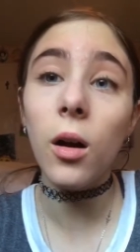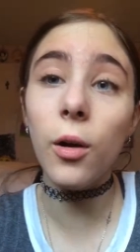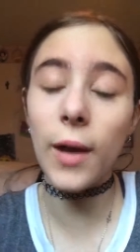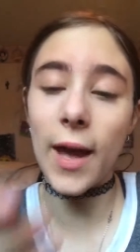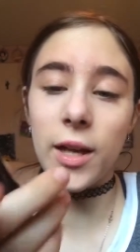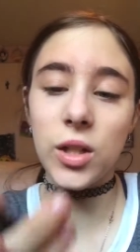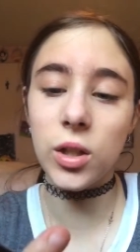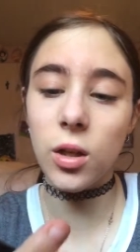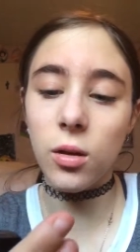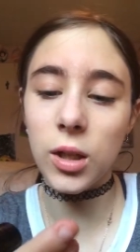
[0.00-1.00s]
Okay,
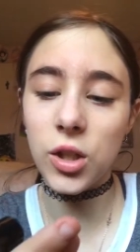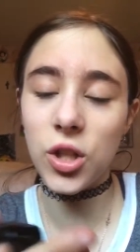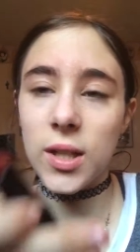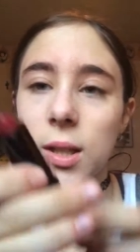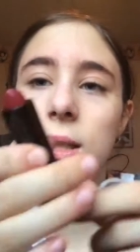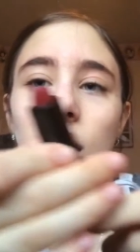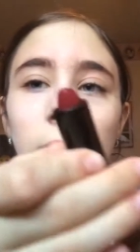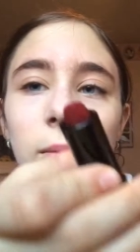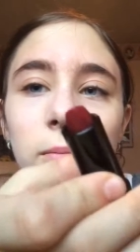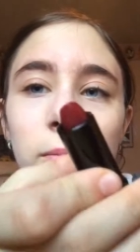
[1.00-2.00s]
so let's test this
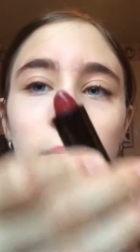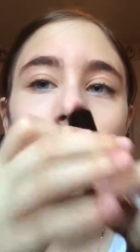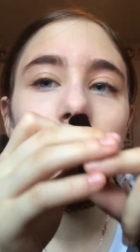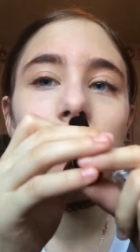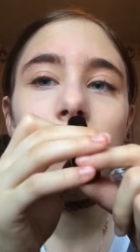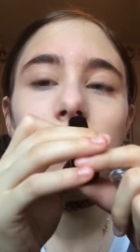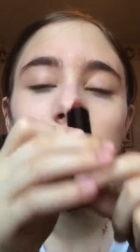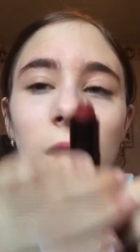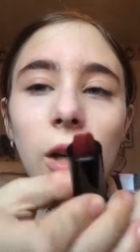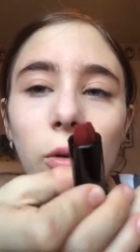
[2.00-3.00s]
out.
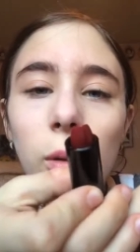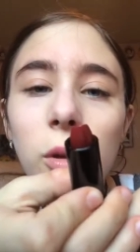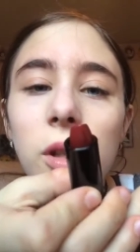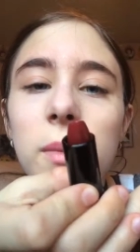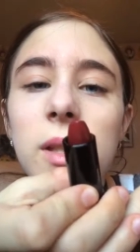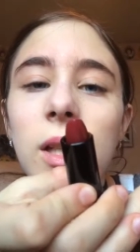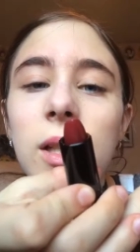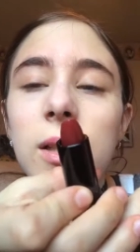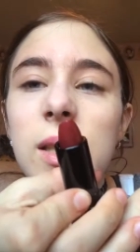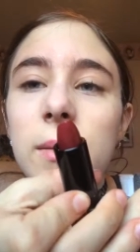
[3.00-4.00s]
It's got a normal lipstick
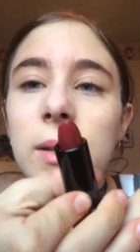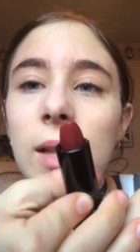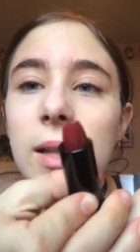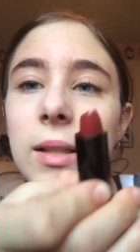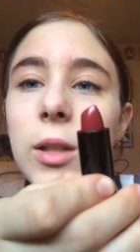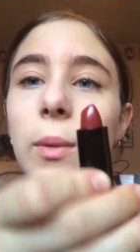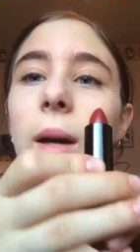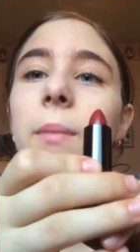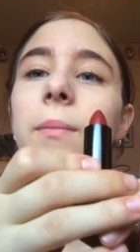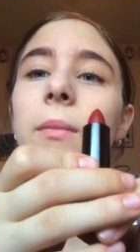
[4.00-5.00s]
side to
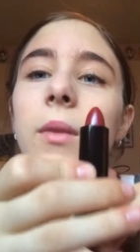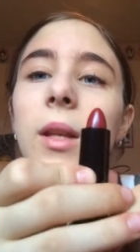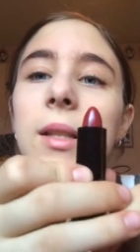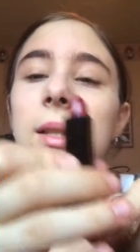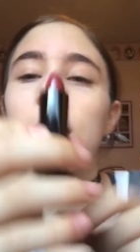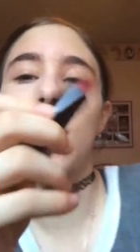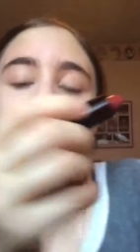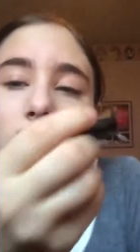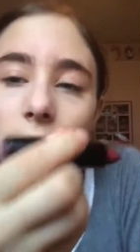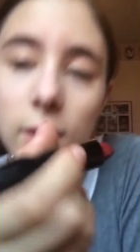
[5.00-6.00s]
it. That's the
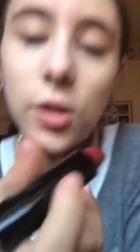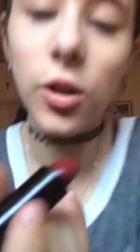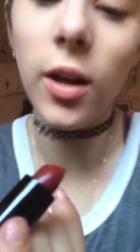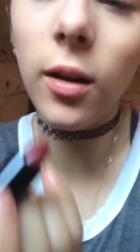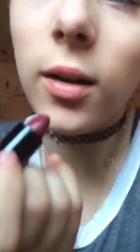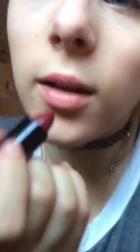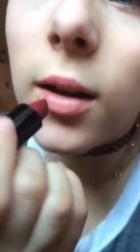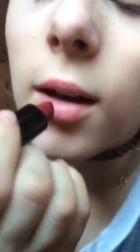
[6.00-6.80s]
color. Let's try it on.